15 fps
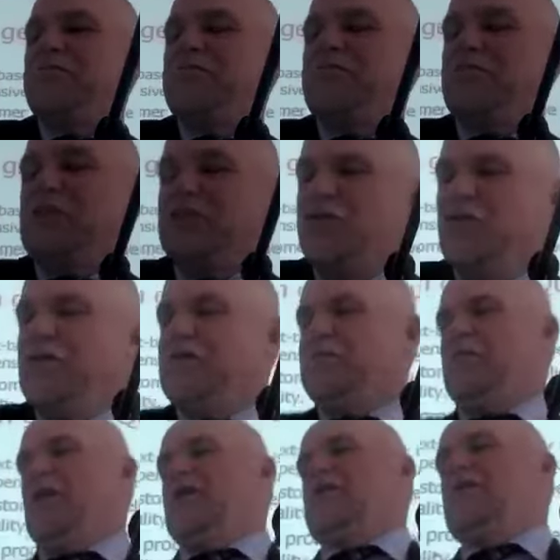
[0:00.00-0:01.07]

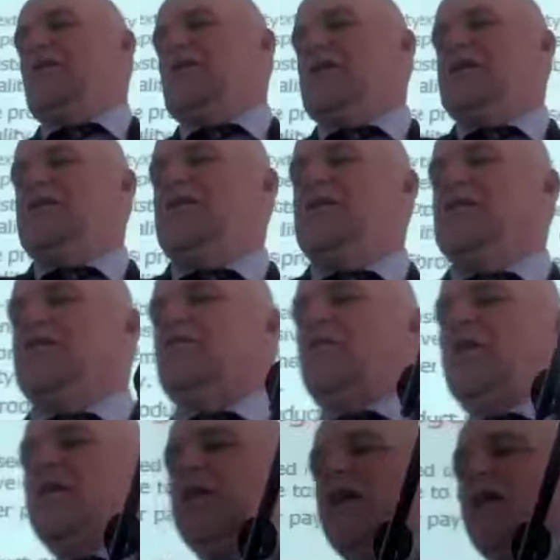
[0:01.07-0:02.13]
produce, my God, I did this quickly.